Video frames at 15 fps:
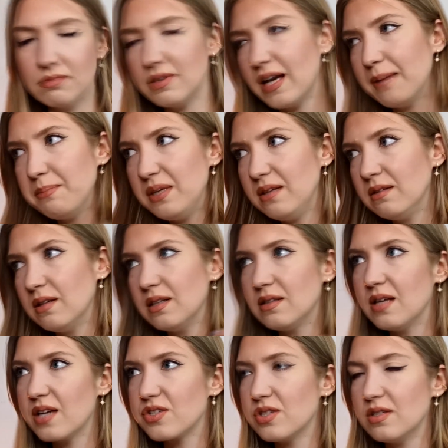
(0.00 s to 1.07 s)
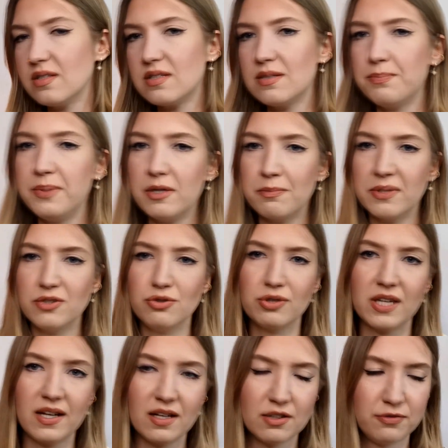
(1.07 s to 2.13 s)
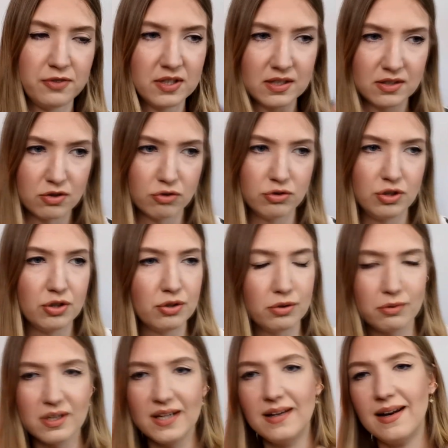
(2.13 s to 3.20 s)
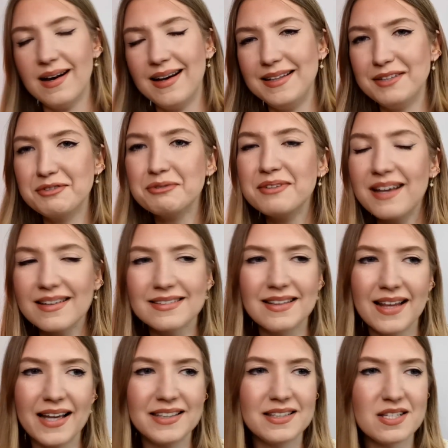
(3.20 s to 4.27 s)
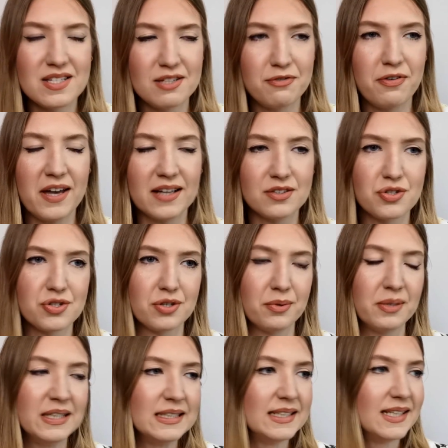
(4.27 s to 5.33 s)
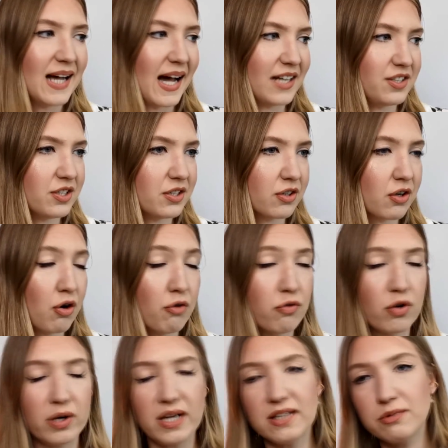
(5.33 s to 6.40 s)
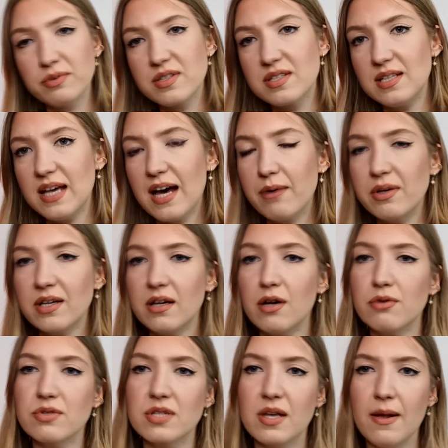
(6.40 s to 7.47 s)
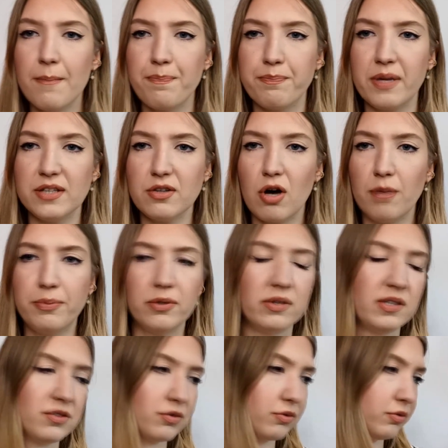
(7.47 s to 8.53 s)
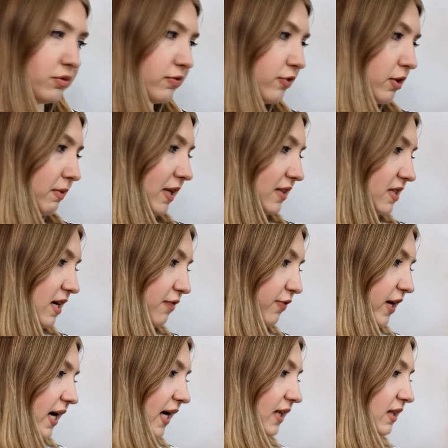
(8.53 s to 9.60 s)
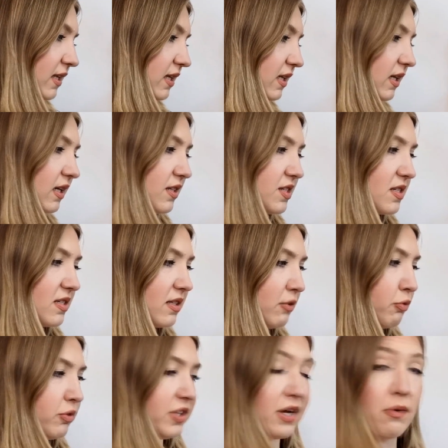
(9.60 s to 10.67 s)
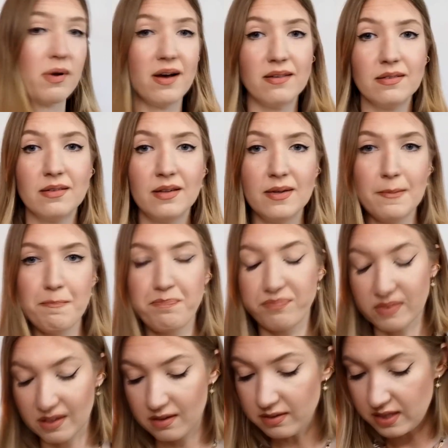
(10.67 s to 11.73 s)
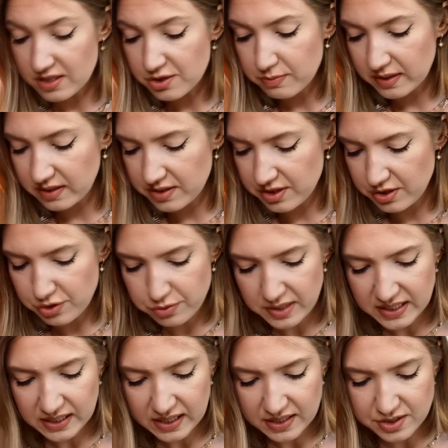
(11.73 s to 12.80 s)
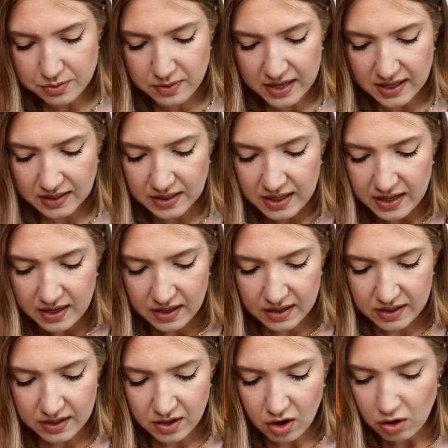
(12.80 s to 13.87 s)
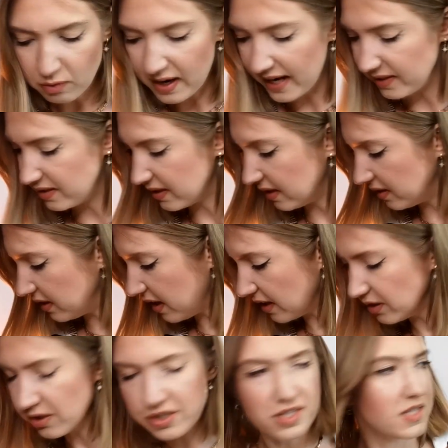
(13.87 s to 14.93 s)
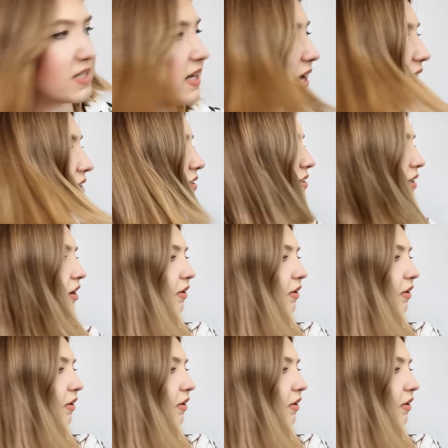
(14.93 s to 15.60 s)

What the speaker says: I mean, it doesn't disappear, but you cannot feel it on you. I do not like this effect, so I didn't go for it. We'll see how it goes. But Opulent Oud from Lattafa, I think, is the one. This one is intriguing as well. All right, another scent.